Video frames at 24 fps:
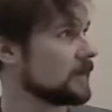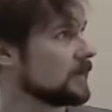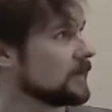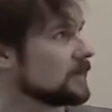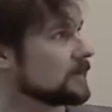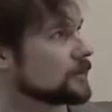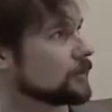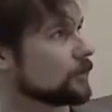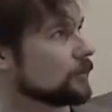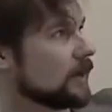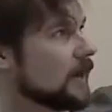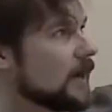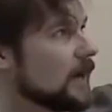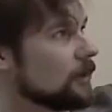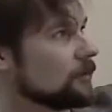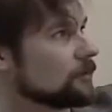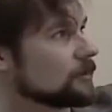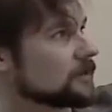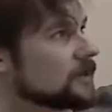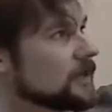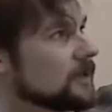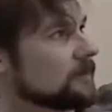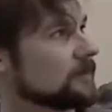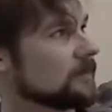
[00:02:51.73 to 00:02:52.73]
So
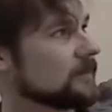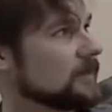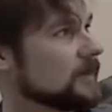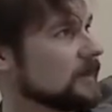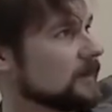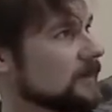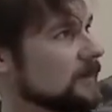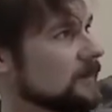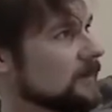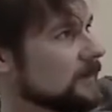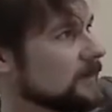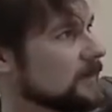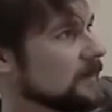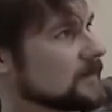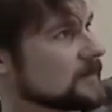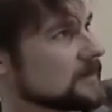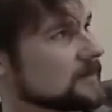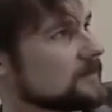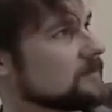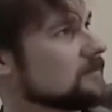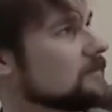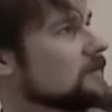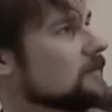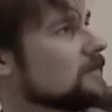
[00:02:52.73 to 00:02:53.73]
outcome
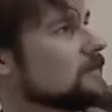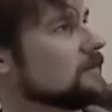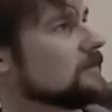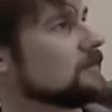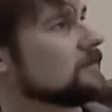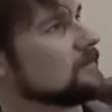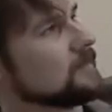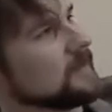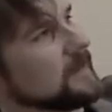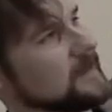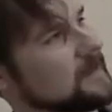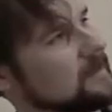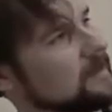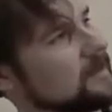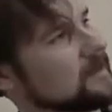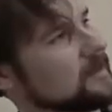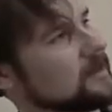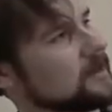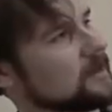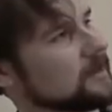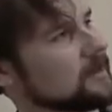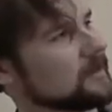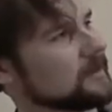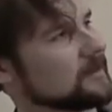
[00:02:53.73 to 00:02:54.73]
is in
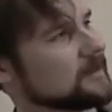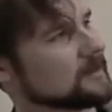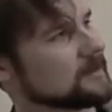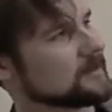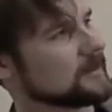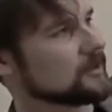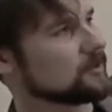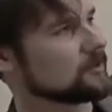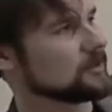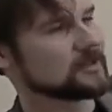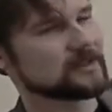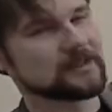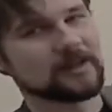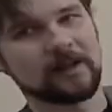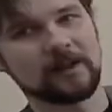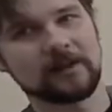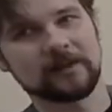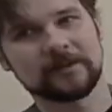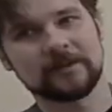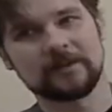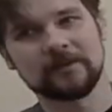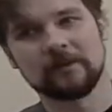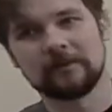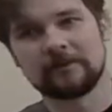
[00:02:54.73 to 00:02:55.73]
there, it is the
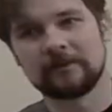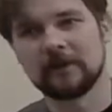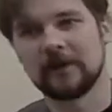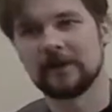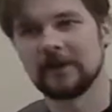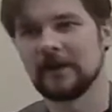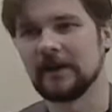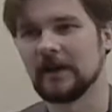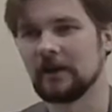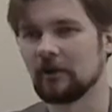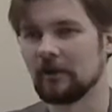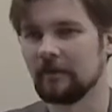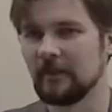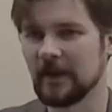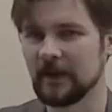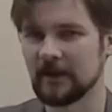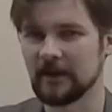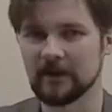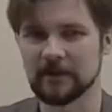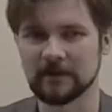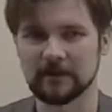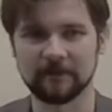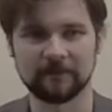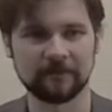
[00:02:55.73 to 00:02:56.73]
result of running our
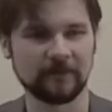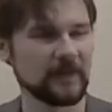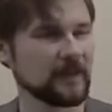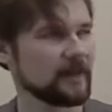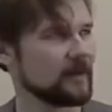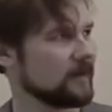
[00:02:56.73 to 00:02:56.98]
mechanism.